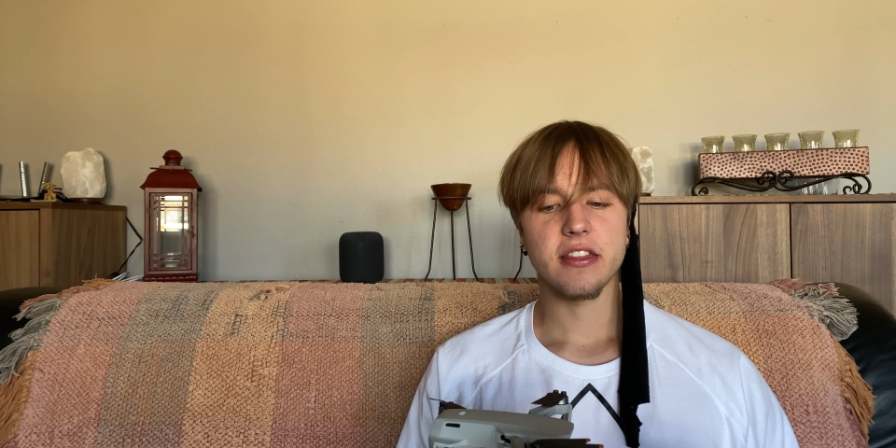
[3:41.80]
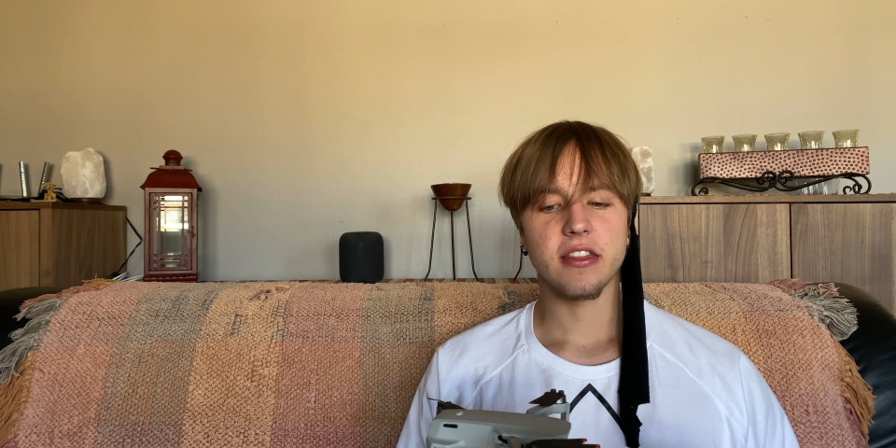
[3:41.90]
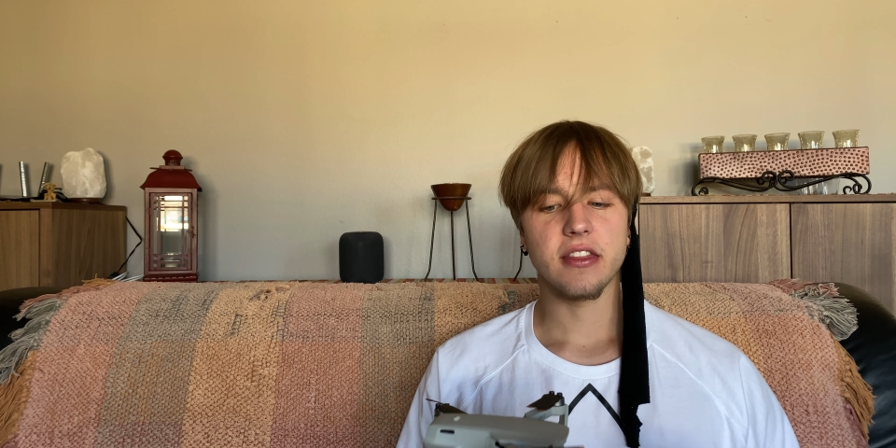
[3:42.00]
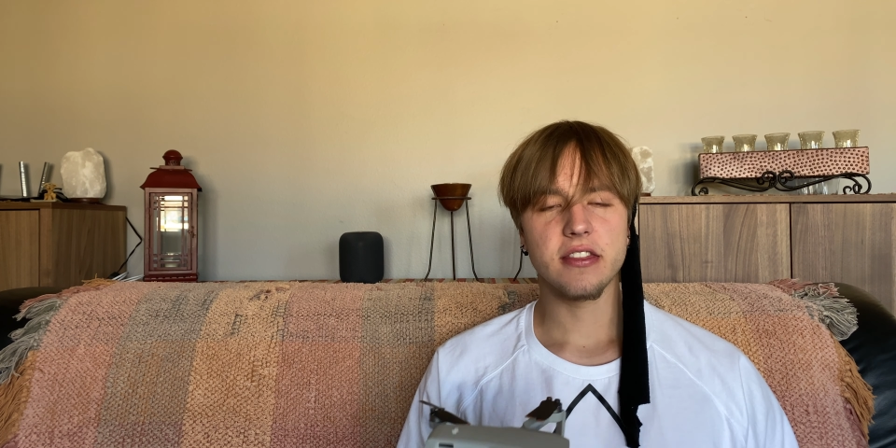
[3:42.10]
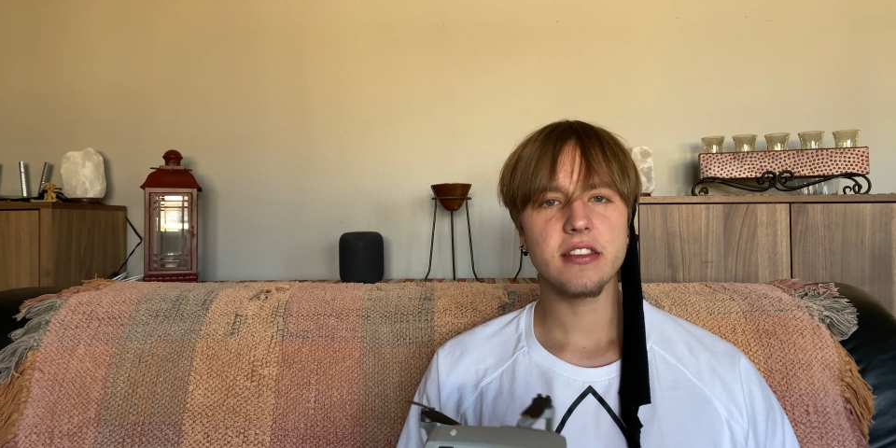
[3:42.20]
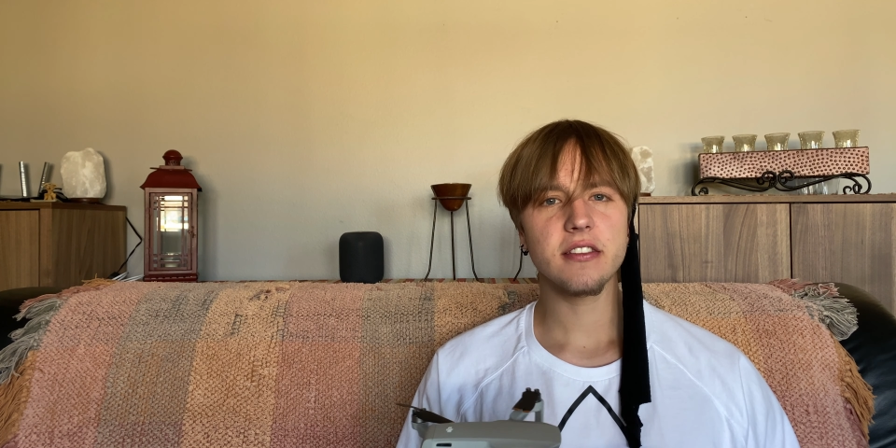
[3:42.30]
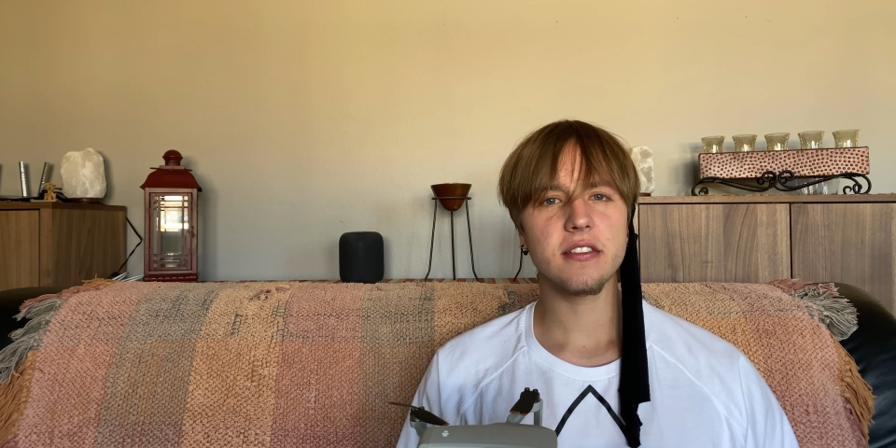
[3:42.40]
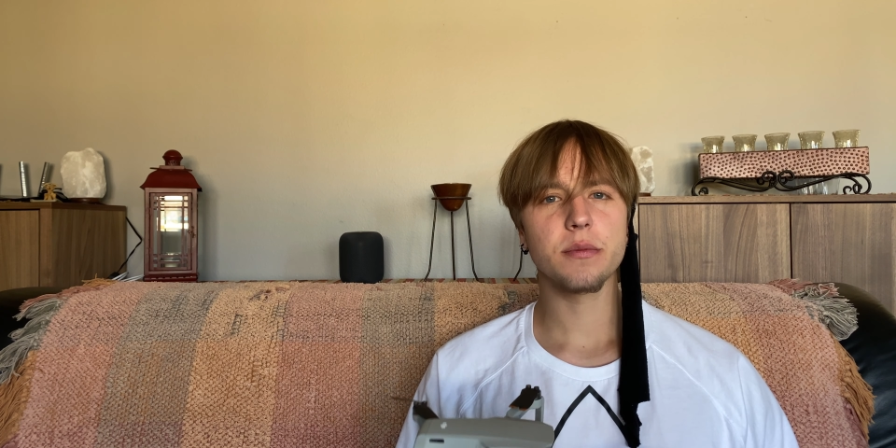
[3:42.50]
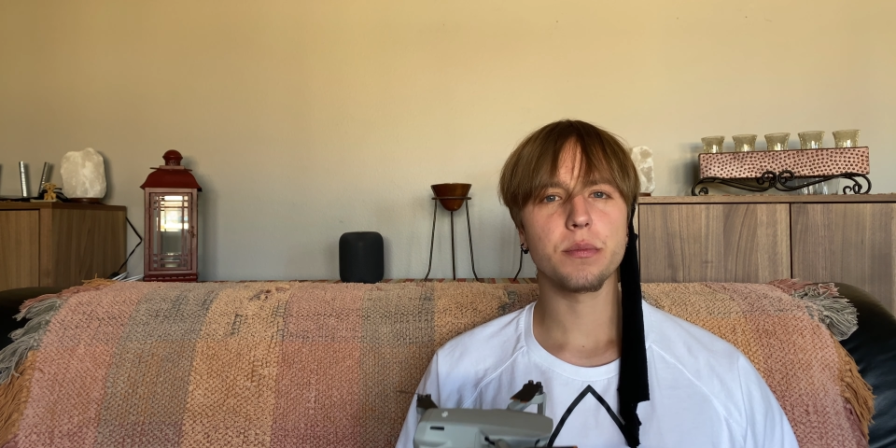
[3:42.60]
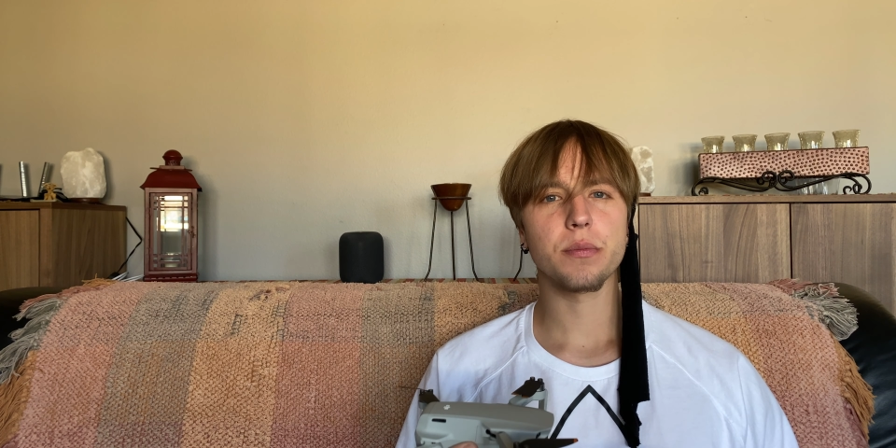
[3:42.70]
this
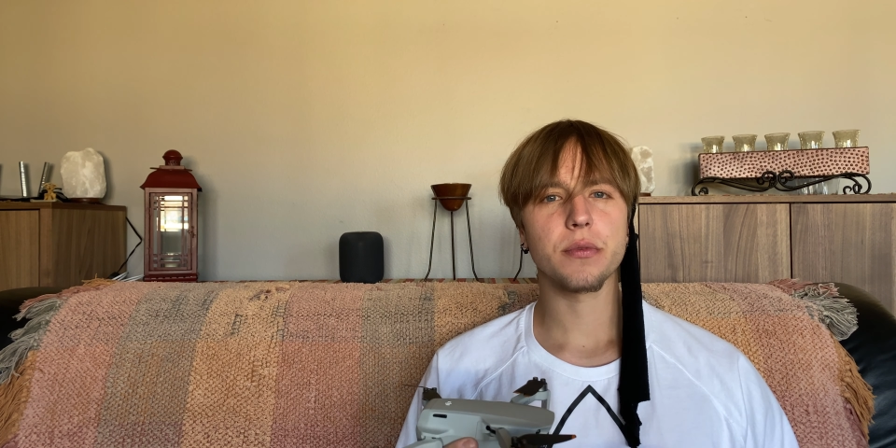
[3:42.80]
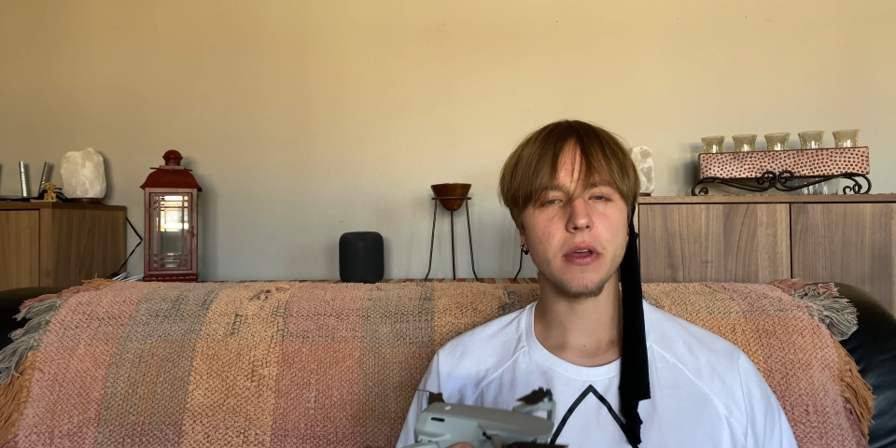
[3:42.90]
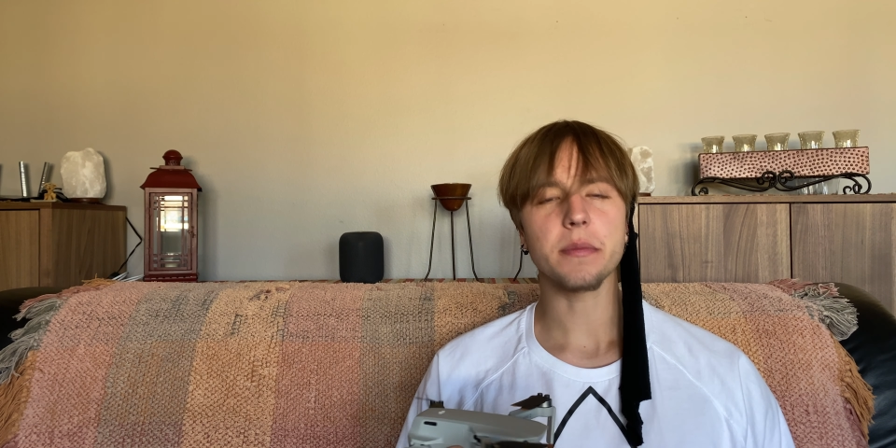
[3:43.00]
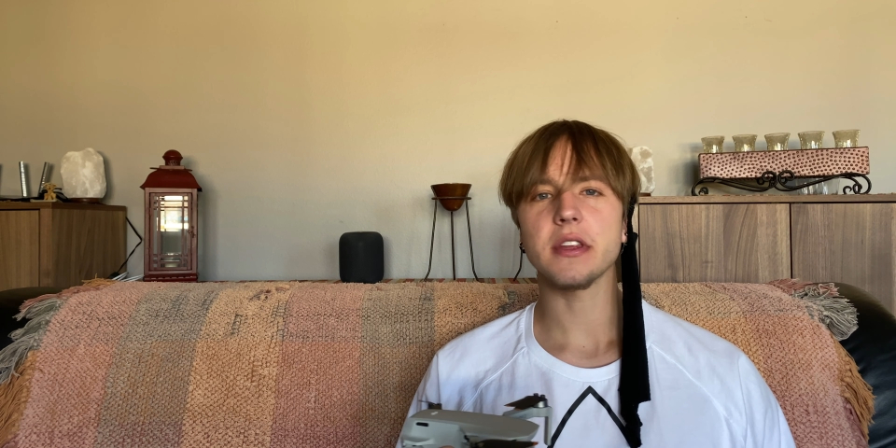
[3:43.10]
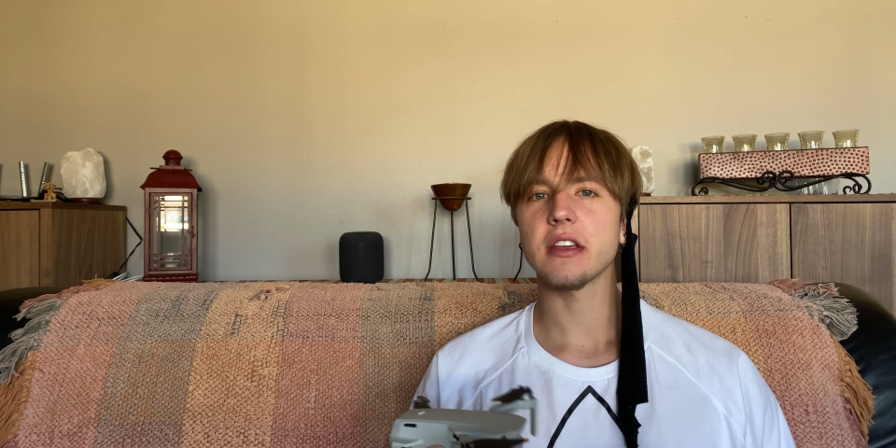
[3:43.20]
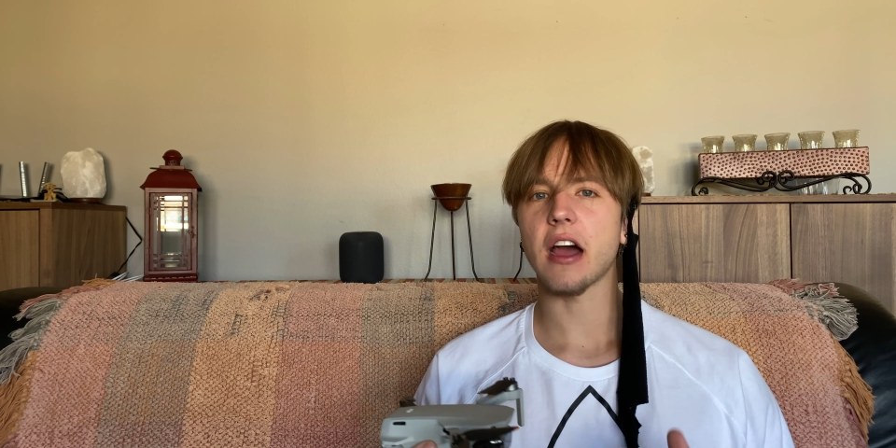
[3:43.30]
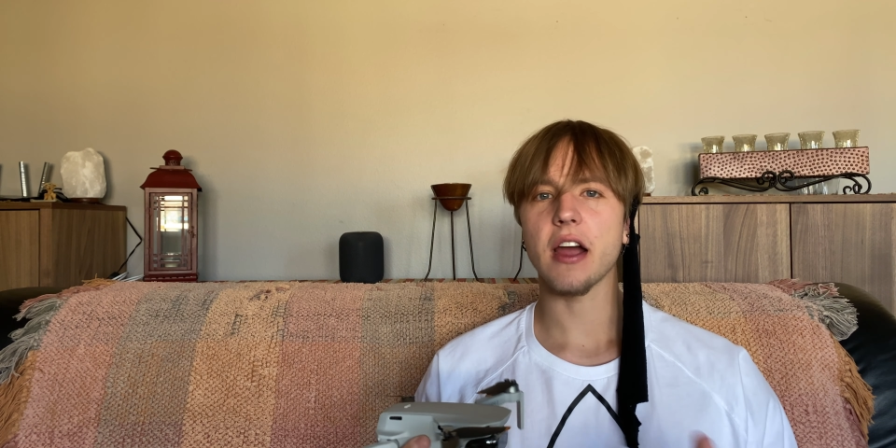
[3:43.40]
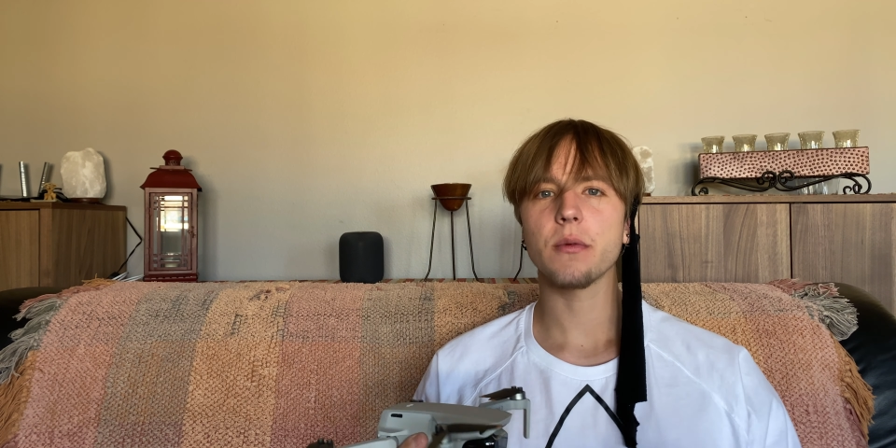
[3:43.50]
is something I